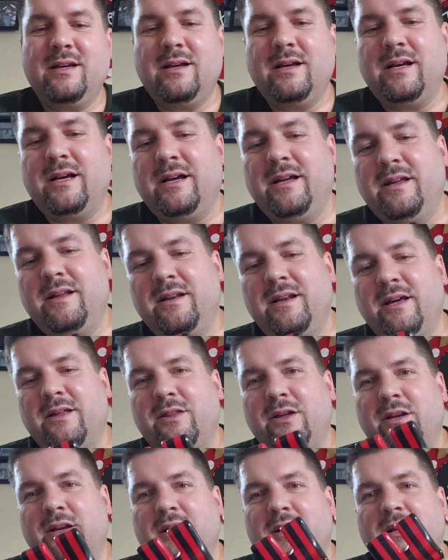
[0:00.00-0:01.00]
Uh,
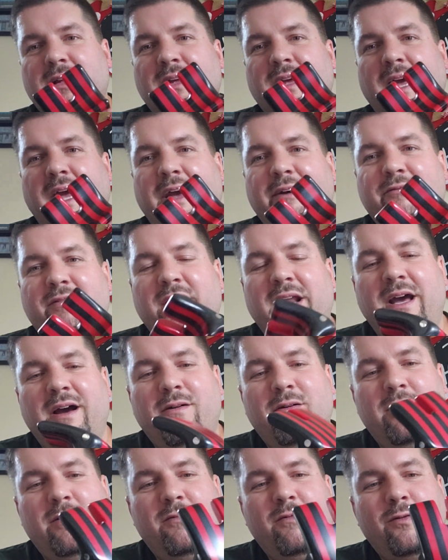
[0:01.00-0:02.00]
nothing a uh, half an
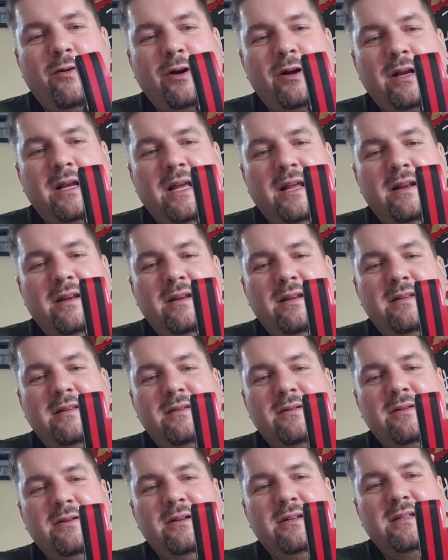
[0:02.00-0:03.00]
hour of work can,
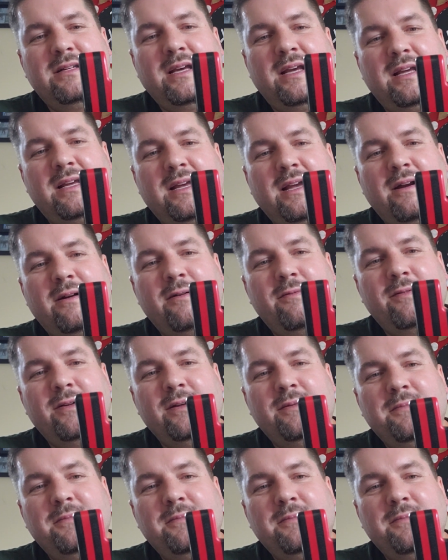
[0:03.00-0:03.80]
couldn't take care of.